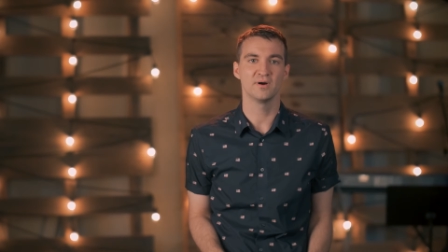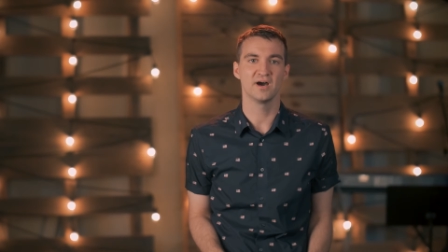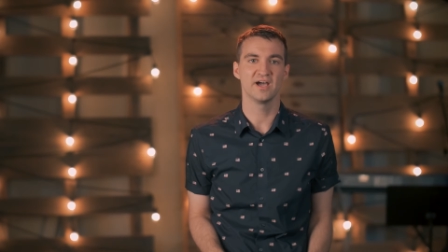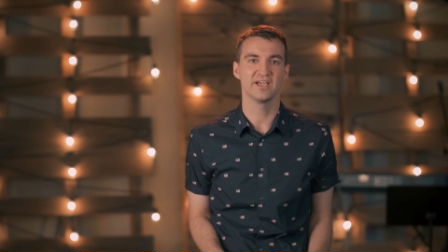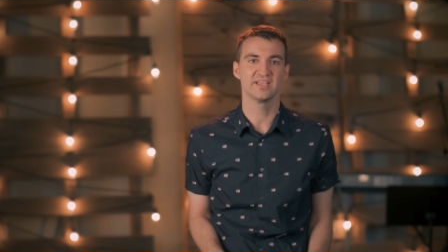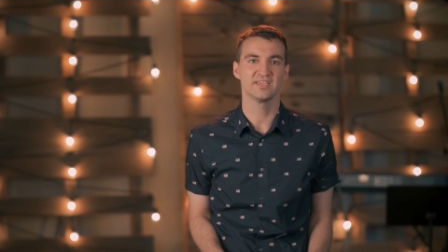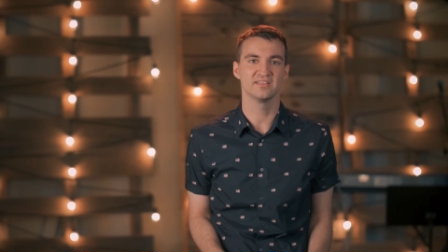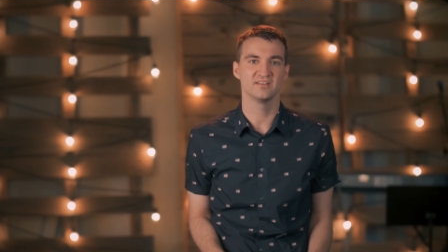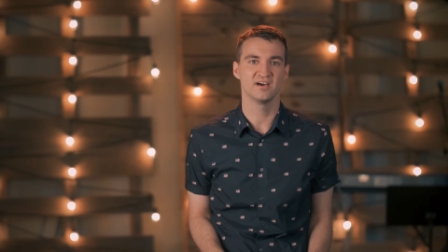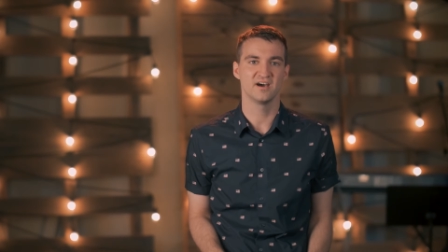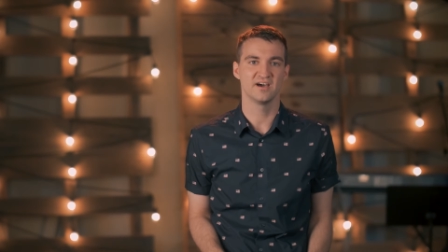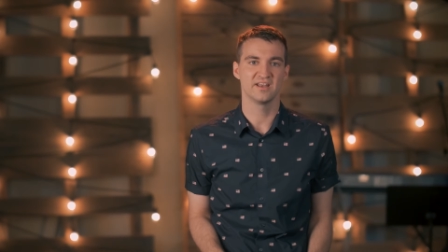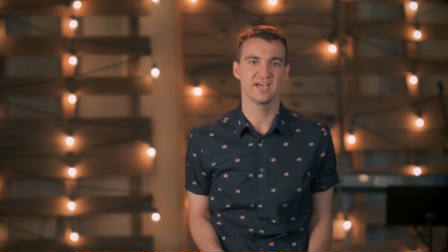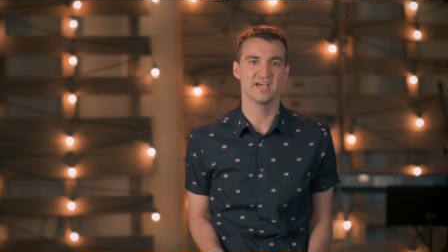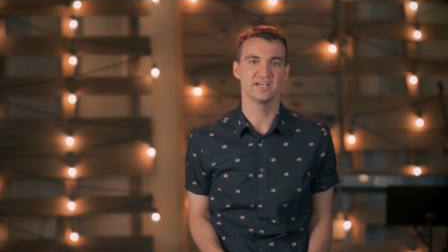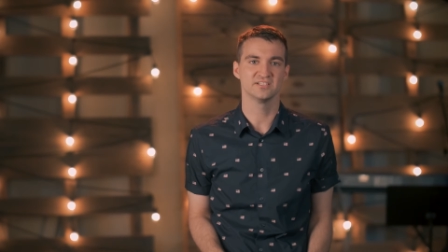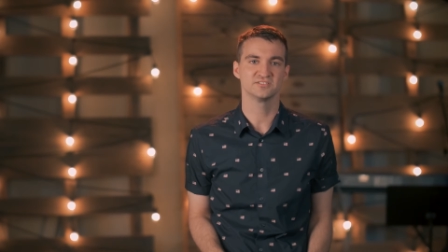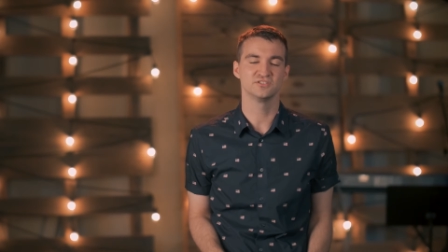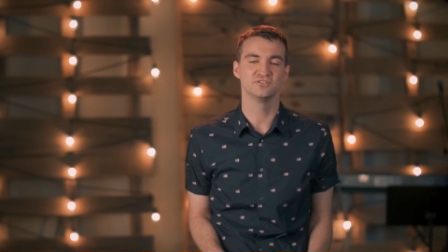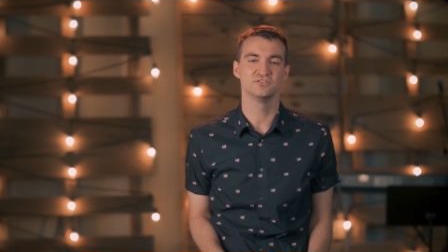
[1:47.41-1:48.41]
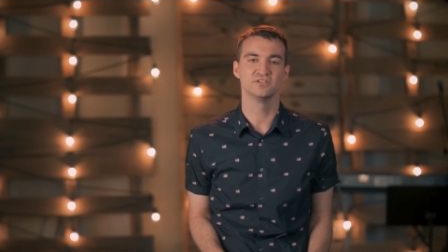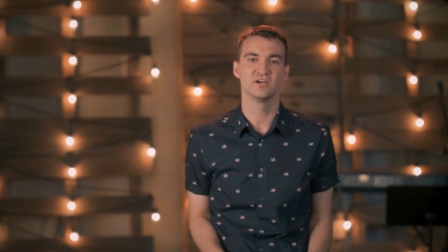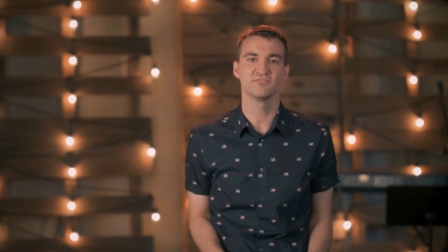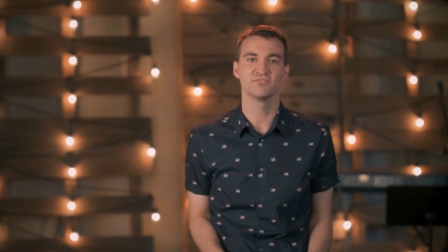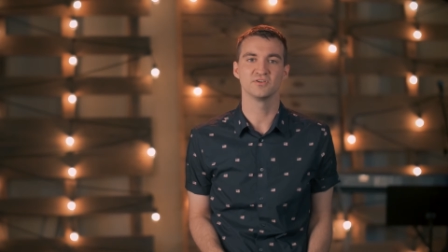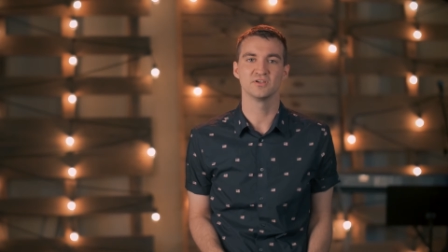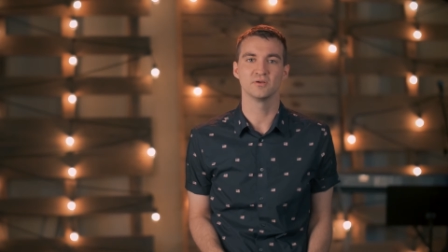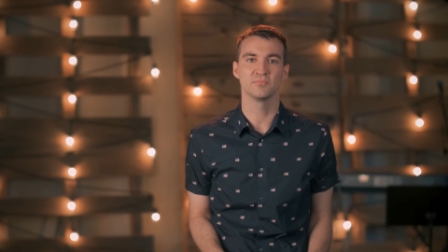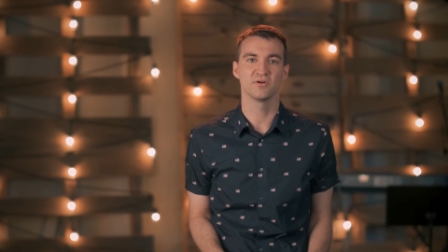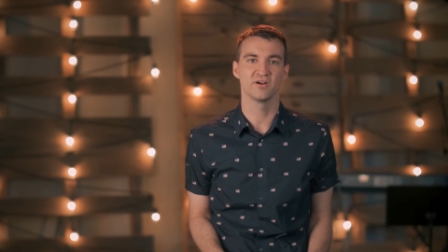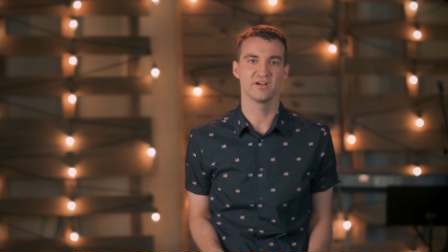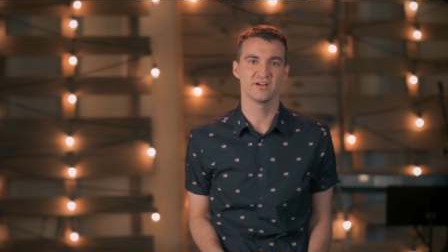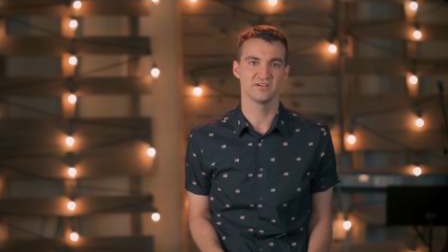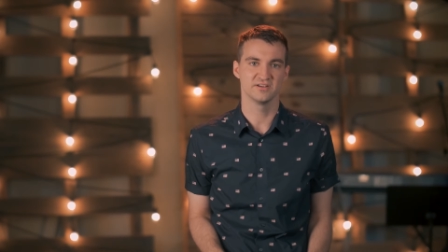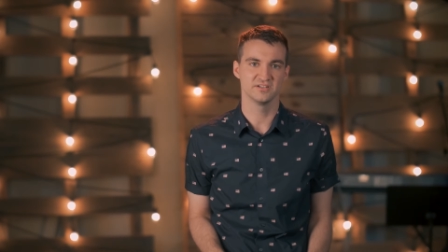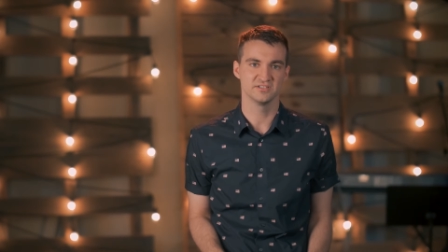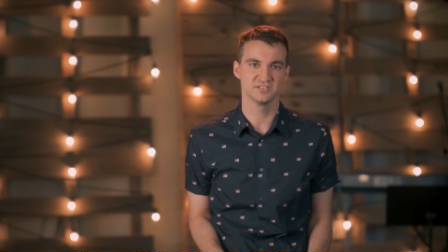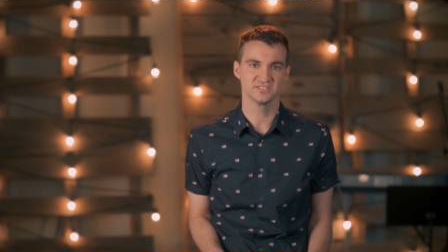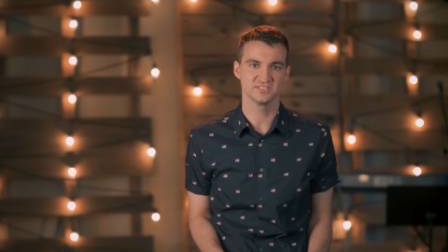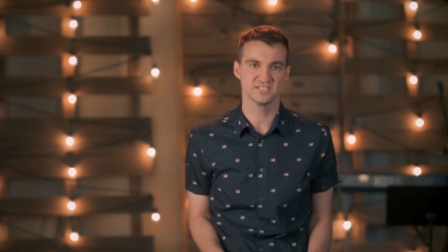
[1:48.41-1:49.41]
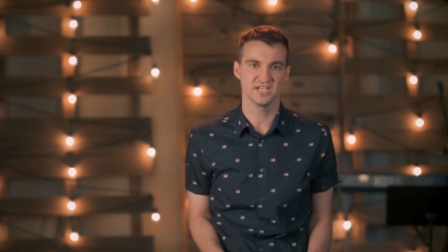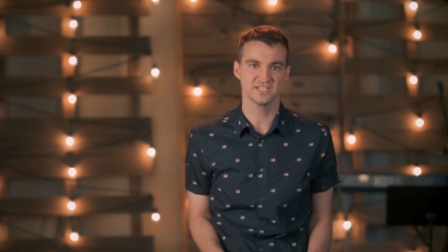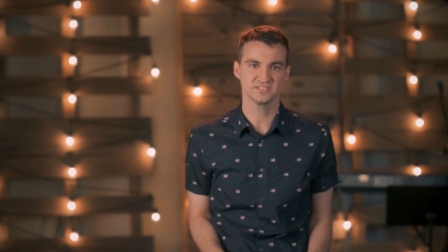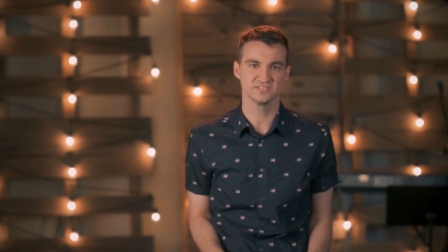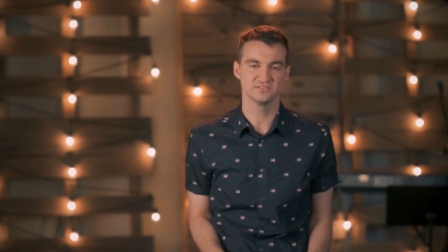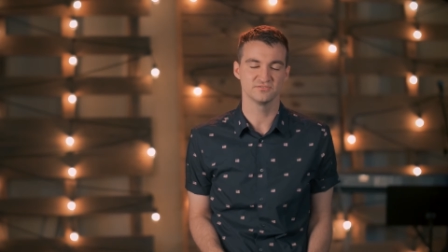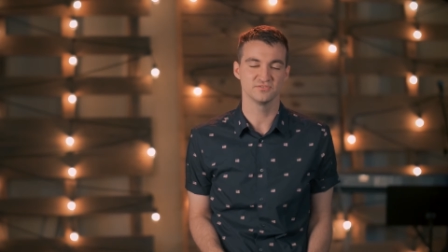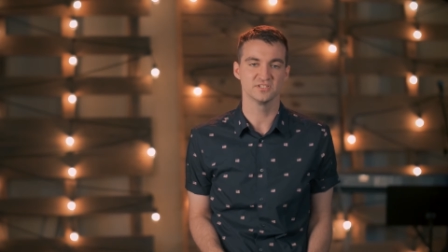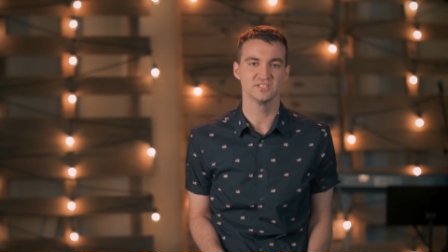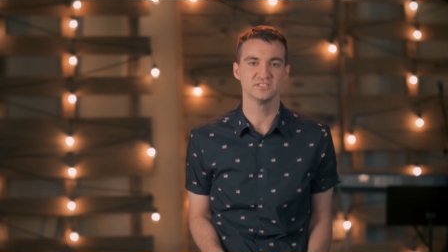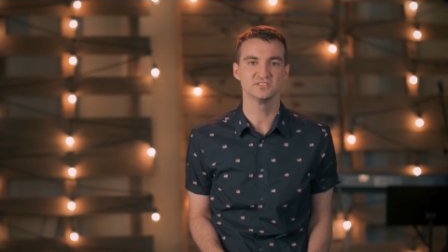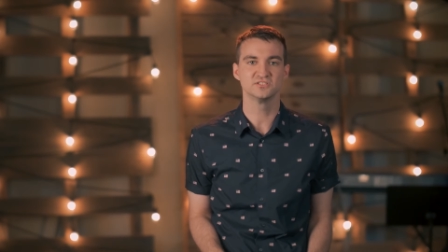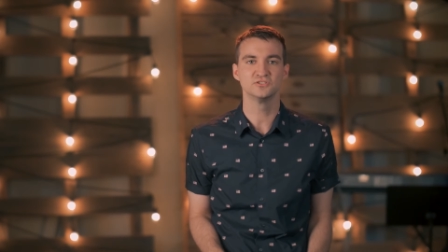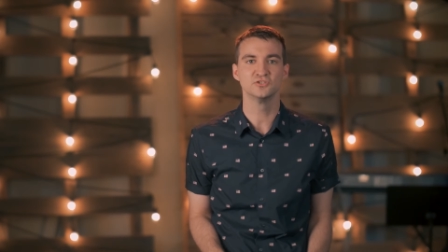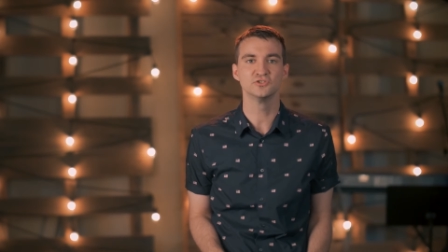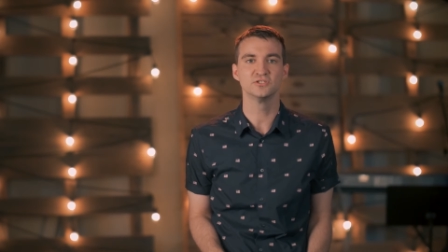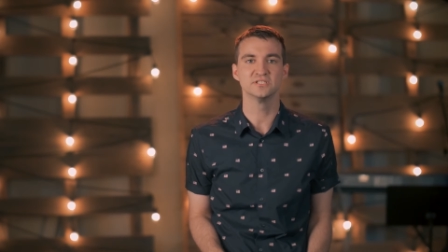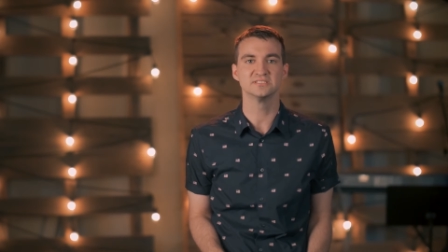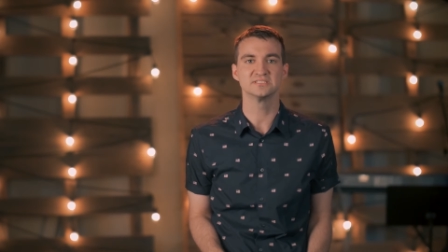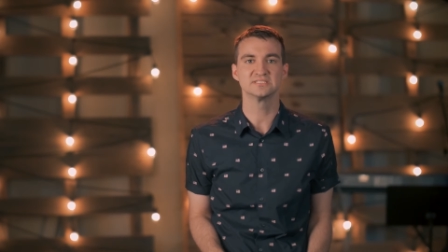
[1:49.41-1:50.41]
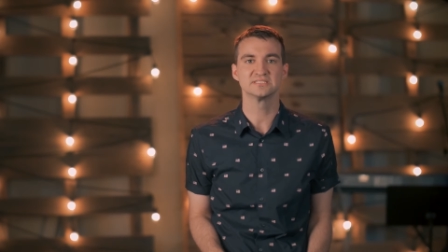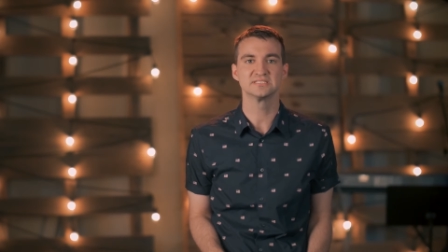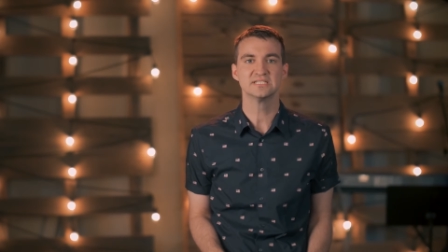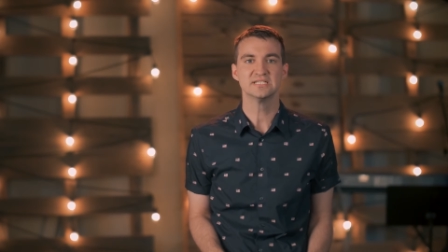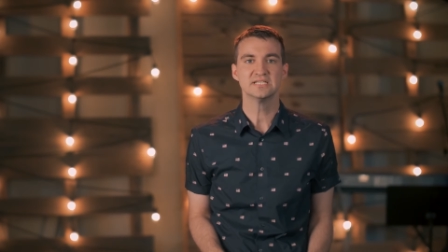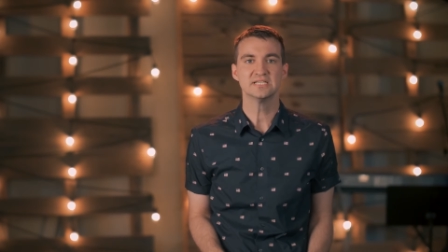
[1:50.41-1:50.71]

I cannot ask you enough for your prayer and intercession for these students.